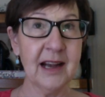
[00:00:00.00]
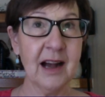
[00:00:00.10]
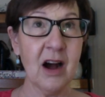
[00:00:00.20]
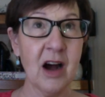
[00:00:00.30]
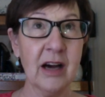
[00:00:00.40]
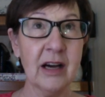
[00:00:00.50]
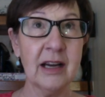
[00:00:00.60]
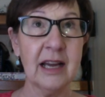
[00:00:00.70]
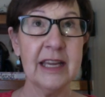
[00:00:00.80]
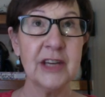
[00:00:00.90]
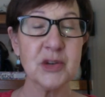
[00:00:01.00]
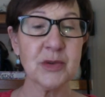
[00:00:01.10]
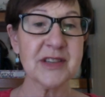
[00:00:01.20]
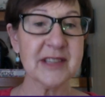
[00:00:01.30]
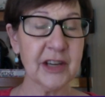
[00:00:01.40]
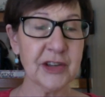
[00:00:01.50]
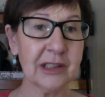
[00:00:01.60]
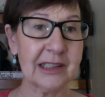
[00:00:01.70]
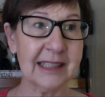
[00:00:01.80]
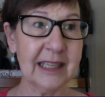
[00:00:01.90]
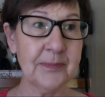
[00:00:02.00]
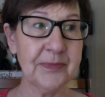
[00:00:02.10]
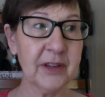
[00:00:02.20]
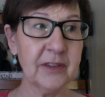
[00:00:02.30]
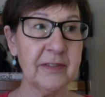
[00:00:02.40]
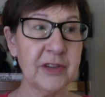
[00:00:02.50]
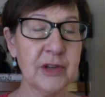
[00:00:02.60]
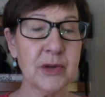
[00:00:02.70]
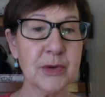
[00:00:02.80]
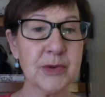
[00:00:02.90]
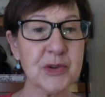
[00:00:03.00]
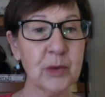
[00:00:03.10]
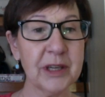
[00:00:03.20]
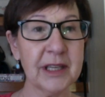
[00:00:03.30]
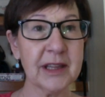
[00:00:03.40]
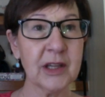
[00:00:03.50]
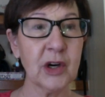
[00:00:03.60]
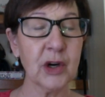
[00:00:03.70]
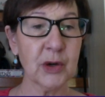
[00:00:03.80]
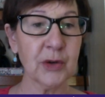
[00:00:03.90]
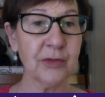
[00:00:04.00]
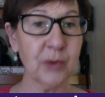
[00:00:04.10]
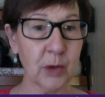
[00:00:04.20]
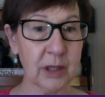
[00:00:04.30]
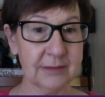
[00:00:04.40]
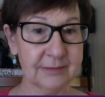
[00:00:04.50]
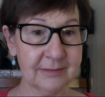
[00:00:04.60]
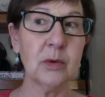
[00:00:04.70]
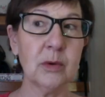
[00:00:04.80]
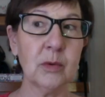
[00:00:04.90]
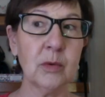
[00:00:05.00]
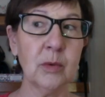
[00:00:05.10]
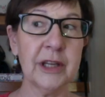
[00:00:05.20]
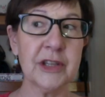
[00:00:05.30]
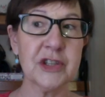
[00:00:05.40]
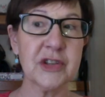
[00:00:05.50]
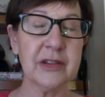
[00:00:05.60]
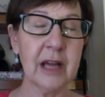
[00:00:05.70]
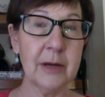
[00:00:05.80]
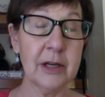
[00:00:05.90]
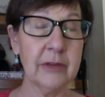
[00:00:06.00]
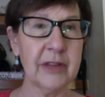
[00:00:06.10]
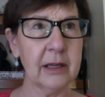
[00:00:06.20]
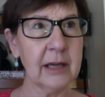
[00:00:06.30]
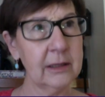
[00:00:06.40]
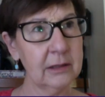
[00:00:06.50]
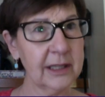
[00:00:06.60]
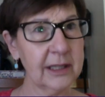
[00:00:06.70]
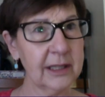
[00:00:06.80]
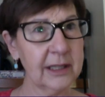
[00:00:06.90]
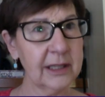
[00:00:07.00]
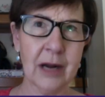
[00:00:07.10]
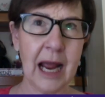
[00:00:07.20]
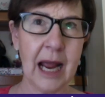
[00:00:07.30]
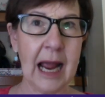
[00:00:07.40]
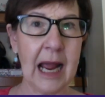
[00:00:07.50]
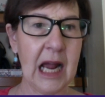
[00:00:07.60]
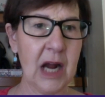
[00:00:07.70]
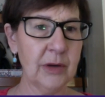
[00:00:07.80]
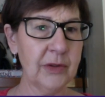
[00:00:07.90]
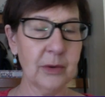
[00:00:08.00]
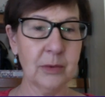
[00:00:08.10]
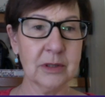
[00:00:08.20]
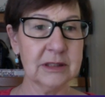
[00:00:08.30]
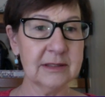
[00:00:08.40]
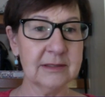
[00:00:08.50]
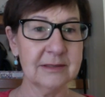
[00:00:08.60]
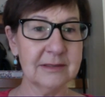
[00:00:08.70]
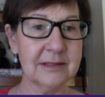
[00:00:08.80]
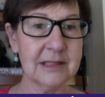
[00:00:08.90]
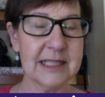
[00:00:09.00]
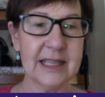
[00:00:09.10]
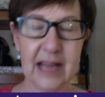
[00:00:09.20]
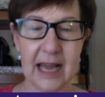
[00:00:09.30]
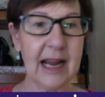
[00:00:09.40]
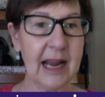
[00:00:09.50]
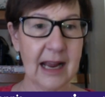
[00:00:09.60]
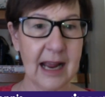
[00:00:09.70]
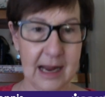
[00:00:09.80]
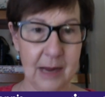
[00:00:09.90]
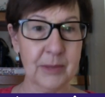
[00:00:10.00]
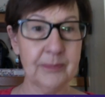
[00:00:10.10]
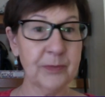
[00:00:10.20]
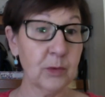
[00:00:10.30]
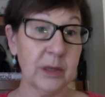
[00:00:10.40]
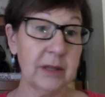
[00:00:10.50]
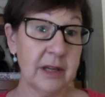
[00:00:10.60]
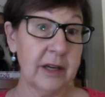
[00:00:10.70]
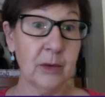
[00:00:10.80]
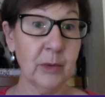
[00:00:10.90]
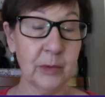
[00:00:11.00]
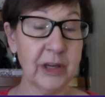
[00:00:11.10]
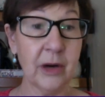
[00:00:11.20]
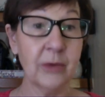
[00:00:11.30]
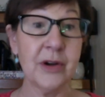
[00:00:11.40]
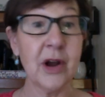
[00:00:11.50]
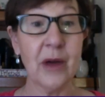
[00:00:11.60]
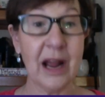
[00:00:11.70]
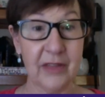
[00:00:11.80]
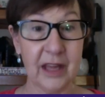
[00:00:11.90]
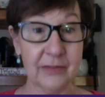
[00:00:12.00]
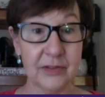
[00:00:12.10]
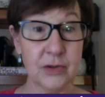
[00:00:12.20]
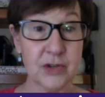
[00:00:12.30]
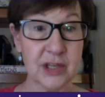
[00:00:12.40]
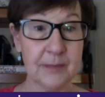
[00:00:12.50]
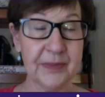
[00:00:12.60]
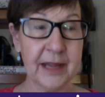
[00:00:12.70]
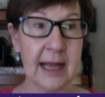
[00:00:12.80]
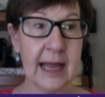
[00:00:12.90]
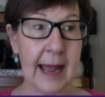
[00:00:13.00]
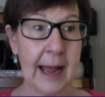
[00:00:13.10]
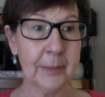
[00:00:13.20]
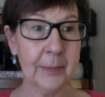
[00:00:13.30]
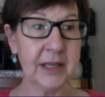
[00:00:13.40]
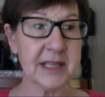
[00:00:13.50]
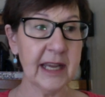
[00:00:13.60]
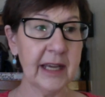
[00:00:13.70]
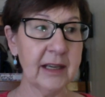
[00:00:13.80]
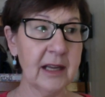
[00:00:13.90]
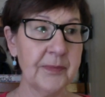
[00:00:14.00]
intracellularly fused with HER4, which, they kind of look at and go, how in the world did that happen? We don't know how that fusion happened. And,